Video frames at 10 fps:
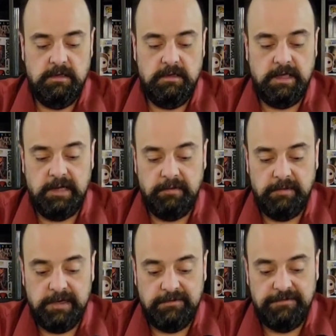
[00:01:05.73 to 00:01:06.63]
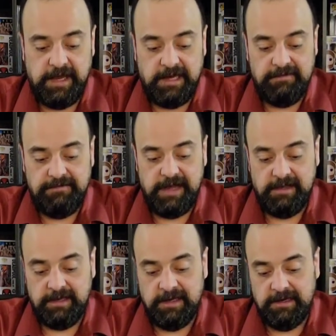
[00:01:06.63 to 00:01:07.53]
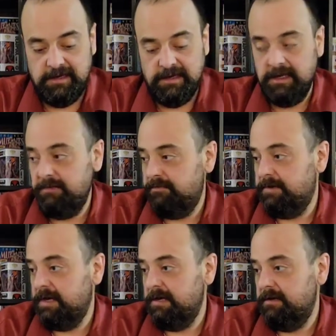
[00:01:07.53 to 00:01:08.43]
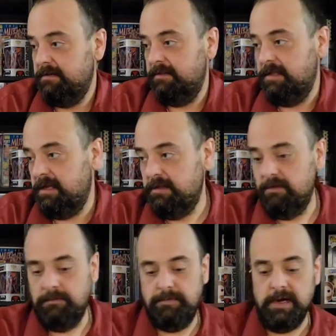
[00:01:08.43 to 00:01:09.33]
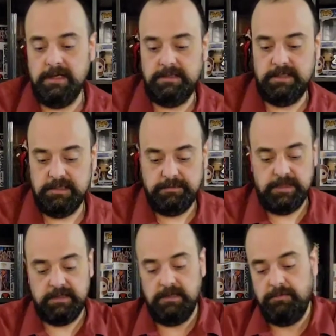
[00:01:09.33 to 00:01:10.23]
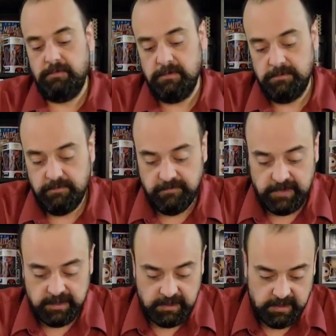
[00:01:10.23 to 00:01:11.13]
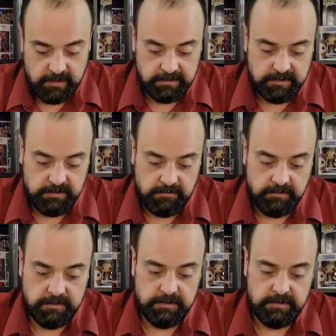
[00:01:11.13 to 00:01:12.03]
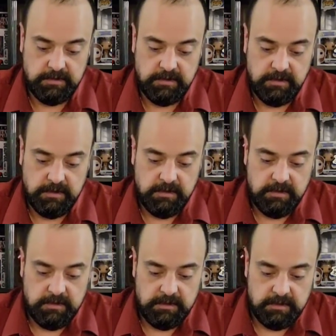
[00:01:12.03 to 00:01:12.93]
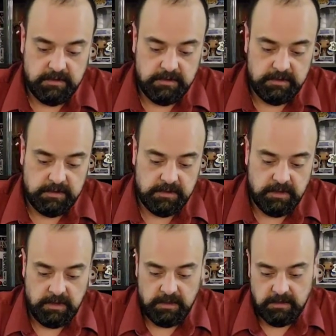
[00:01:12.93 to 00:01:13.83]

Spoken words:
I'm a big fan of Valiant. I've got the other box I just picked up were Valiant Era II ones. So let's see.